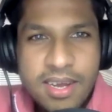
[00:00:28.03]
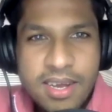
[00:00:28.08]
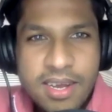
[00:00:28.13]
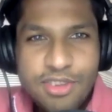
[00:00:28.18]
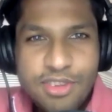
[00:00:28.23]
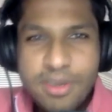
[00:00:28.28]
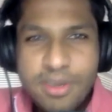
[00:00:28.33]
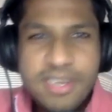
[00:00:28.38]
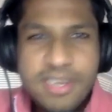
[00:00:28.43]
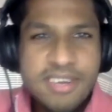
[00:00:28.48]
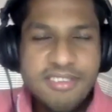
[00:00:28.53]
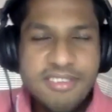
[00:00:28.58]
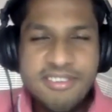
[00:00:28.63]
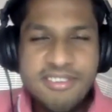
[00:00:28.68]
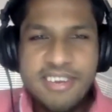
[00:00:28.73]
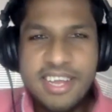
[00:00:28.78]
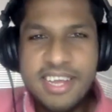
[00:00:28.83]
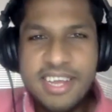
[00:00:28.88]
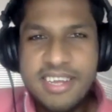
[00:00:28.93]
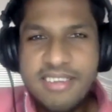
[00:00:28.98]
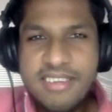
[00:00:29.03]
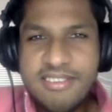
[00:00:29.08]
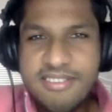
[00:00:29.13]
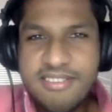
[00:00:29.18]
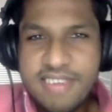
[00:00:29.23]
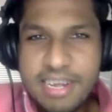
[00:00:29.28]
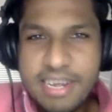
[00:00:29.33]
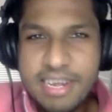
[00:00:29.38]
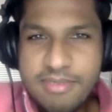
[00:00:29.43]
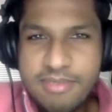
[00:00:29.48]
Joining us today is
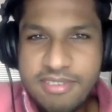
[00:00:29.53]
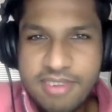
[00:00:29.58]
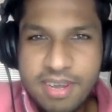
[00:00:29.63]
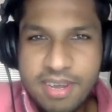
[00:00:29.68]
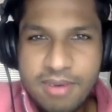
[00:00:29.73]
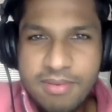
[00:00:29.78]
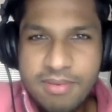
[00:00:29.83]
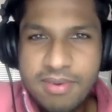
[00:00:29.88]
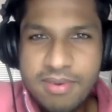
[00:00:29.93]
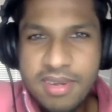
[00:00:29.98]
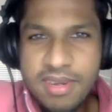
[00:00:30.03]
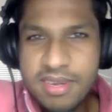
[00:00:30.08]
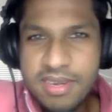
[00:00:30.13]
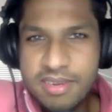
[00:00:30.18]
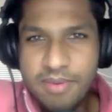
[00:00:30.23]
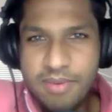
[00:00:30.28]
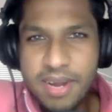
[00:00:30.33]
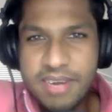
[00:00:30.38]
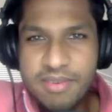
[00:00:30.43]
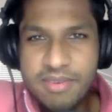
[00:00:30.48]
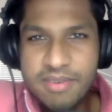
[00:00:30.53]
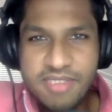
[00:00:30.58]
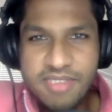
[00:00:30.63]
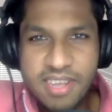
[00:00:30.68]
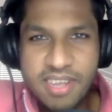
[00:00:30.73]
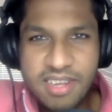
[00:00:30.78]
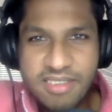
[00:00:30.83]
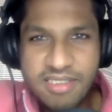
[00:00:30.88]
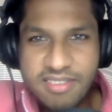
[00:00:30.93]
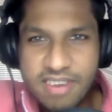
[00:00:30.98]
James Stone, Director of
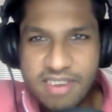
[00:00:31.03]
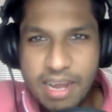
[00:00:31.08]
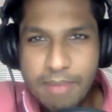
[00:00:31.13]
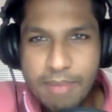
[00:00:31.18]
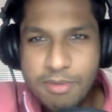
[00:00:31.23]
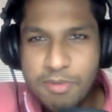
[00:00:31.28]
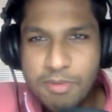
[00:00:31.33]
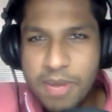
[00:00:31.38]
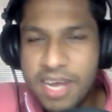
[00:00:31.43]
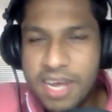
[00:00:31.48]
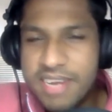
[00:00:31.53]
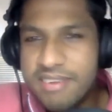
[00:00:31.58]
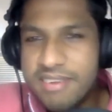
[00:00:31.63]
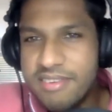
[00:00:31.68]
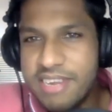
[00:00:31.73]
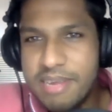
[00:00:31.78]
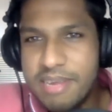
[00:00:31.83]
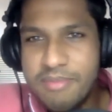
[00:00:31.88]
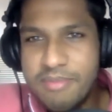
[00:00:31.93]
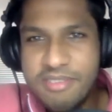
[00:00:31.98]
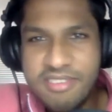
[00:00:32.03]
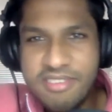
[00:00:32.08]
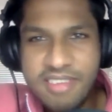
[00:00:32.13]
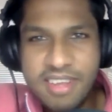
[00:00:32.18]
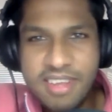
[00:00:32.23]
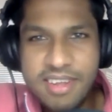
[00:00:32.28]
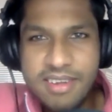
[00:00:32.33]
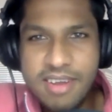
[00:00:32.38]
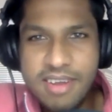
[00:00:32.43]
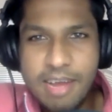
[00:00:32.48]
Sales at HubSpot. James
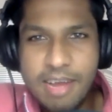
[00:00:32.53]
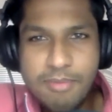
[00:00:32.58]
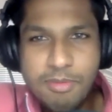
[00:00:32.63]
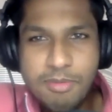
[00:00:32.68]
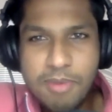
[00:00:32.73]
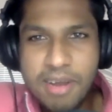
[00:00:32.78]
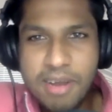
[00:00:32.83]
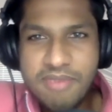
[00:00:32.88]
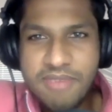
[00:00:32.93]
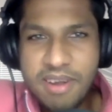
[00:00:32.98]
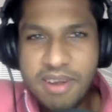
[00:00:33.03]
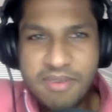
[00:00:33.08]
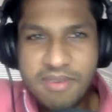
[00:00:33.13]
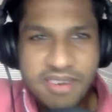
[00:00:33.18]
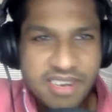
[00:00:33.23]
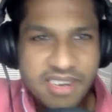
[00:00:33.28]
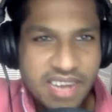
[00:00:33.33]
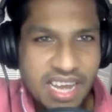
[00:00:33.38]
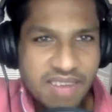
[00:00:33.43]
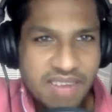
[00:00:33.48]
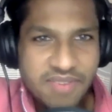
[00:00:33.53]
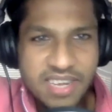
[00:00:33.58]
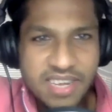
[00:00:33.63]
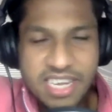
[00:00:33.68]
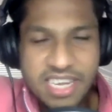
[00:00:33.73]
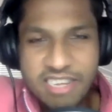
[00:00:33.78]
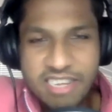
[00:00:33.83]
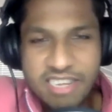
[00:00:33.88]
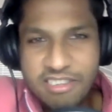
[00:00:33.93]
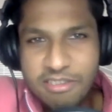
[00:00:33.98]
is a HubSpot veteran,
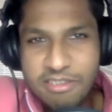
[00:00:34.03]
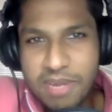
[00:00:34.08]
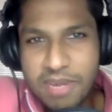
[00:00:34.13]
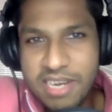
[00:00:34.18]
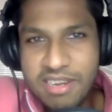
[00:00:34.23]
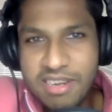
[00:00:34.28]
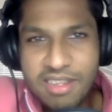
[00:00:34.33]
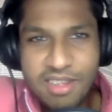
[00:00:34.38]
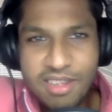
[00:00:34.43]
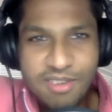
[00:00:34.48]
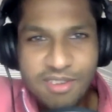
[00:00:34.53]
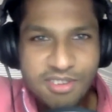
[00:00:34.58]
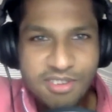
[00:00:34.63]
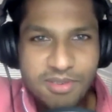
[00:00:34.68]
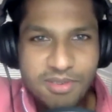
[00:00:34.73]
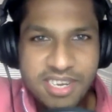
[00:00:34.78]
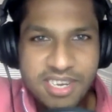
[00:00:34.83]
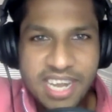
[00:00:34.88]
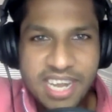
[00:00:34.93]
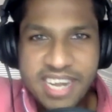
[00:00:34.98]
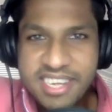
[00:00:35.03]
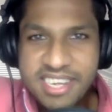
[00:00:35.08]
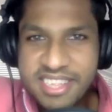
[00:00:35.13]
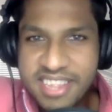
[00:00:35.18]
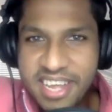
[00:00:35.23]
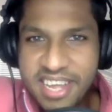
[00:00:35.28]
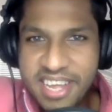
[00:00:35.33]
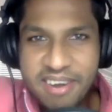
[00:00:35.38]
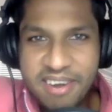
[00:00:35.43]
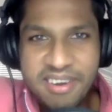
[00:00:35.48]
having spent close to a
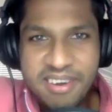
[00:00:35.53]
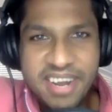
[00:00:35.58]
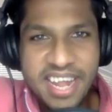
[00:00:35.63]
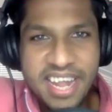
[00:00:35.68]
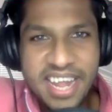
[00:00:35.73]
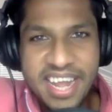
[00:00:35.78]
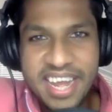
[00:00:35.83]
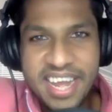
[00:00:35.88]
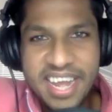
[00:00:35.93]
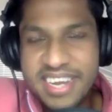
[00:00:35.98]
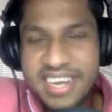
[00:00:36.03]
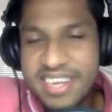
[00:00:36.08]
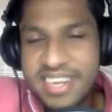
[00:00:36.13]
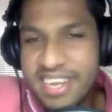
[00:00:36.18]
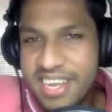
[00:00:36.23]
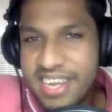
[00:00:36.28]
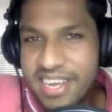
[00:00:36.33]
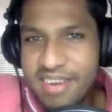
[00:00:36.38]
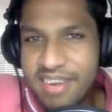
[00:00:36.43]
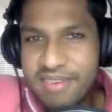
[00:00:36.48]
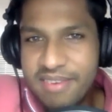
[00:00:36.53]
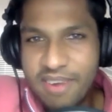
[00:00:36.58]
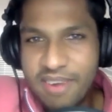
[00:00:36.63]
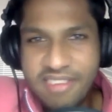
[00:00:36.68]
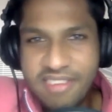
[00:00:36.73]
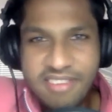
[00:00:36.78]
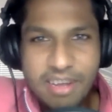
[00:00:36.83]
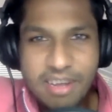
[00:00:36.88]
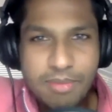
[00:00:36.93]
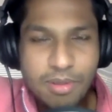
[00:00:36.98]
decade there and
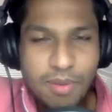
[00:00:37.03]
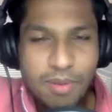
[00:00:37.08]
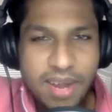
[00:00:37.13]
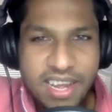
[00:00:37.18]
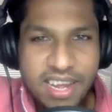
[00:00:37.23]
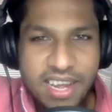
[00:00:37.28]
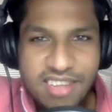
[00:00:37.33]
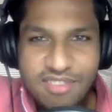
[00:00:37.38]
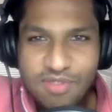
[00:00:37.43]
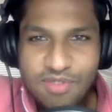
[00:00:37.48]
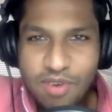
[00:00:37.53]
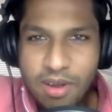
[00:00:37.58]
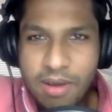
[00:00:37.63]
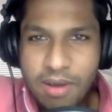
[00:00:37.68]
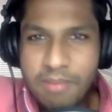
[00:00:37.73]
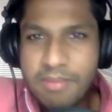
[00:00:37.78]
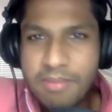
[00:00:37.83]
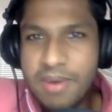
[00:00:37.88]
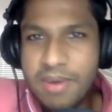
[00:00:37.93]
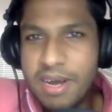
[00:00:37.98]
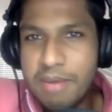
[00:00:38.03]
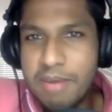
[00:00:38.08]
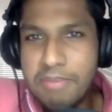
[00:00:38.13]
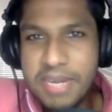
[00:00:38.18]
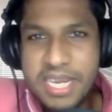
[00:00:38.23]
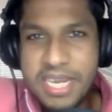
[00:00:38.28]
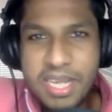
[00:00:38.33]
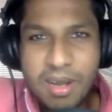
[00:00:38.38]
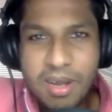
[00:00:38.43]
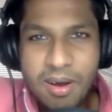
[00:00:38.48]
rising up the ranks from a
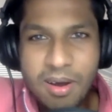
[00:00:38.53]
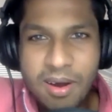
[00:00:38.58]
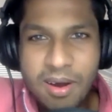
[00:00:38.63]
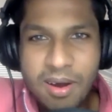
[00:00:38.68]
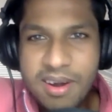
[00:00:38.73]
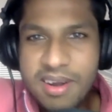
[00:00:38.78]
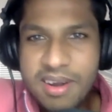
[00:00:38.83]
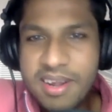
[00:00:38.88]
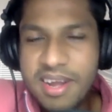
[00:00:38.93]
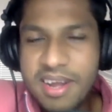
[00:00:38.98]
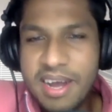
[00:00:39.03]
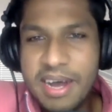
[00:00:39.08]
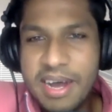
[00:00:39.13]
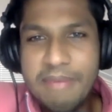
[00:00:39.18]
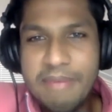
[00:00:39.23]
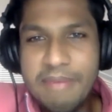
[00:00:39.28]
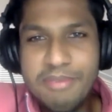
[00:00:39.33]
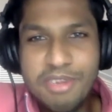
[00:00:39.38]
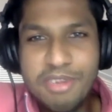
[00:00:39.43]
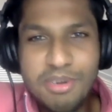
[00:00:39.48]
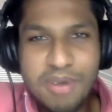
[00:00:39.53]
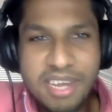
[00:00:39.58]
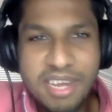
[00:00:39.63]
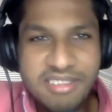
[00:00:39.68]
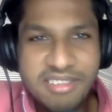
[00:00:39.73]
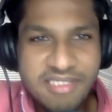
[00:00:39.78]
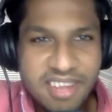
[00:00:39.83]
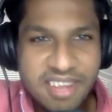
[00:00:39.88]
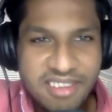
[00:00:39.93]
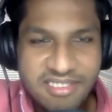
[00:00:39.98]
BDR uh, to
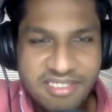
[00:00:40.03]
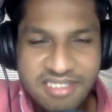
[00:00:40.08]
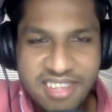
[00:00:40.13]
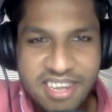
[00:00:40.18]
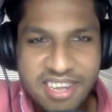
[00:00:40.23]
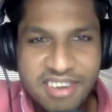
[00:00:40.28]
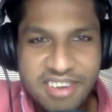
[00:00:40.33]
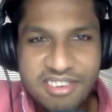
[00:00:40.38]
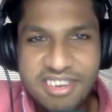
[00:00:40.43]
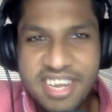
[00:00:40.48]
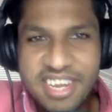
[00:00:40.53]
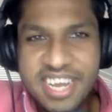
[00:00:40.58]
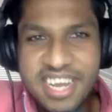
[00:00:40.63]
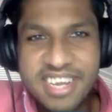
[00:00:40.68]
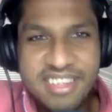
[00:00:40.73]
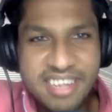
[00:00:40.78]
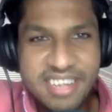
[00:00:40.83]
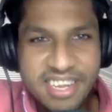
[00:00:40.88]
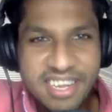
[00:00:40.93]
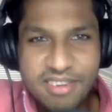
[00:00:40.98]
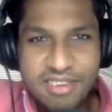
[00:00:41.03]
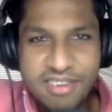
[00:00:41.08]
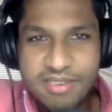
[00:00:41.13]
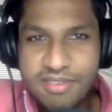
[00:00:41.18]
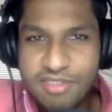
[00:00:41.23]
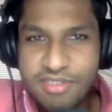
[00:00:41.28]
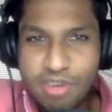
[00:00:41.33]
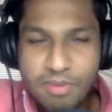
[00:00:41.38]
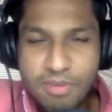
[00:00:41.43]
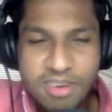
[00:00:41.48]
a sales leader today. Thank
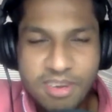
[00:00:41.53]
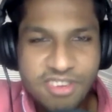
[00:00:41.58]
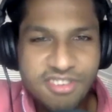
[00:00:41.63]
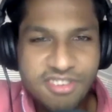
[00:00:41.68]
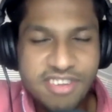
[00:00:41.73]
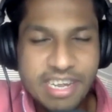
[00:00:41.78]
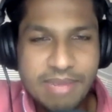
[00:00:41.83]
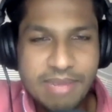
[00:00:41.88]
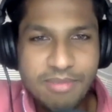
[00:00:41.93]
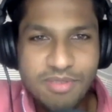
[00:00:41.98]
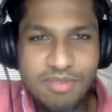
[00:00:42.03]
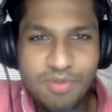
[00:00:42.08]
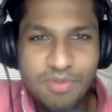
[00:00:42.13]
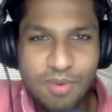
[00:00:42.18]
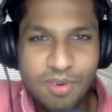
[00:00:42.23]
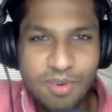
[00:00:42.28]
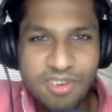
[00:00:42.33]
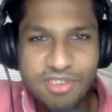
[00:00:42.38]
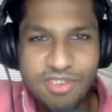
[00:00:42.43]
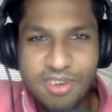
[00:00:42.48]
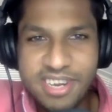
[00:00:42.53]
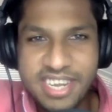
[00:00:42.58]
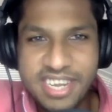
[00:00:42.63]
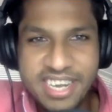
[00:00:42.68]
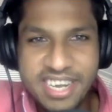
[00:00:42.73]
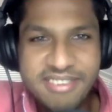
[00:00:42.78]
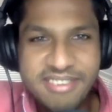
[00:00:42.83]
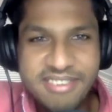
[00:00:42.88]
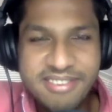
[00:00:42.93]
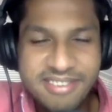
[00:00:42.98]
you so much, James, for
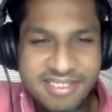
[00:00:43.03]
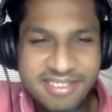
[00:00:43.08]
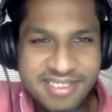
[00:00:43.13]
joining us.